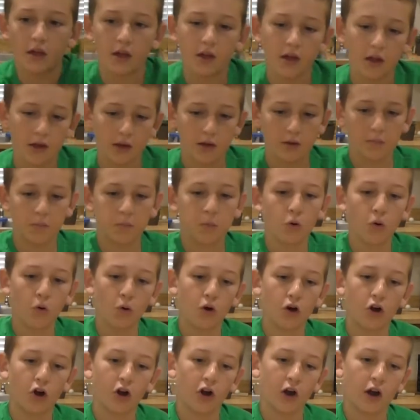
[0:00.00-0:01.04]
and pour
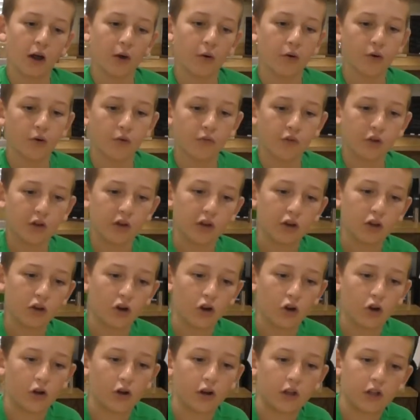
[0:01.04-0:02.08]
our
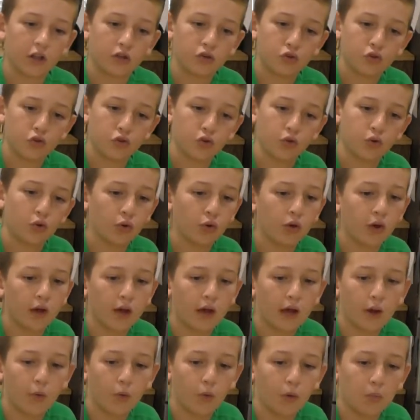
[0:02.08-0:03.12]
vinegar into
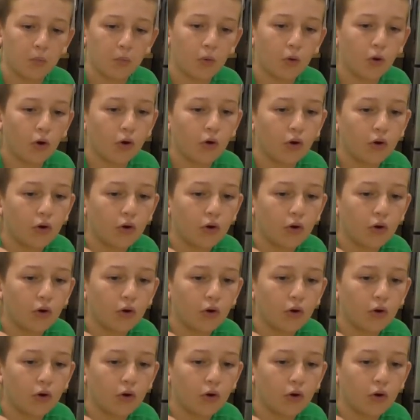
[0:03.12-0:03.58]
our bowl.